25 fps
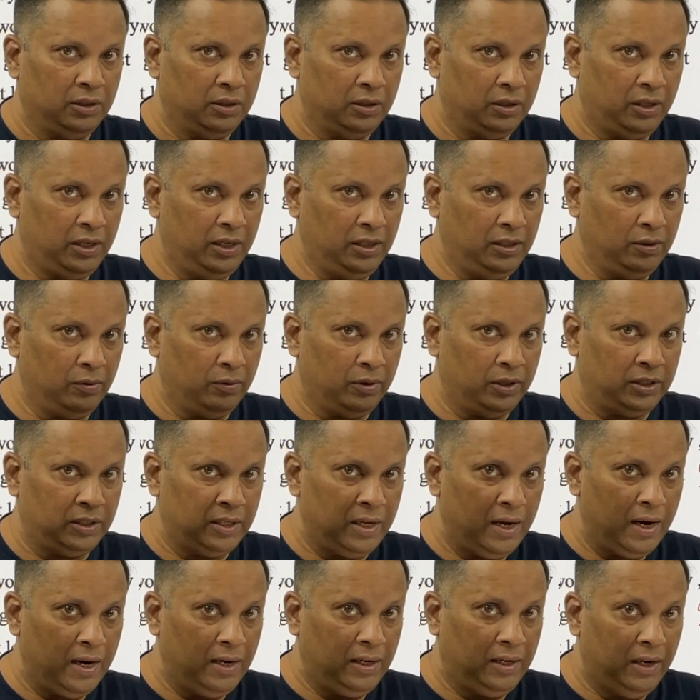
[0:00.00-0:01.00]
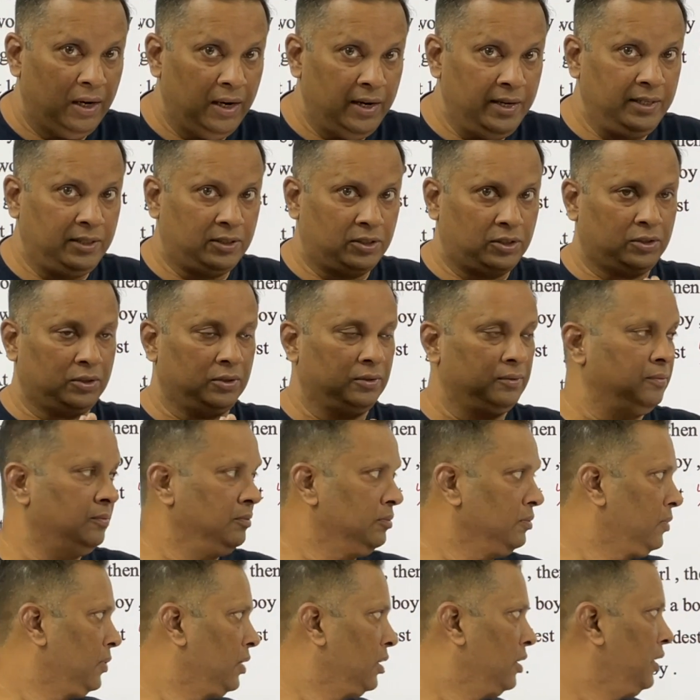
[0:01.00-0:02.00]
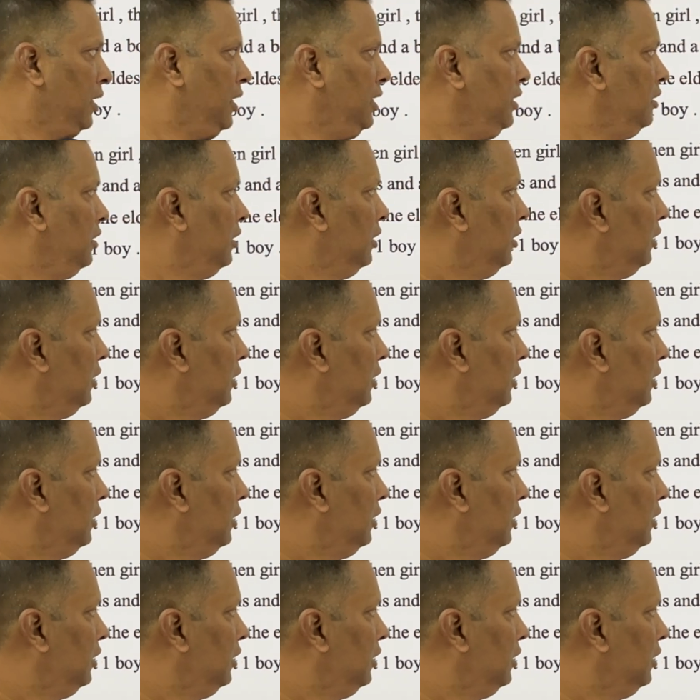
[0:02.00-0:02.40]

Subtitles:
Read the word, at least. Right?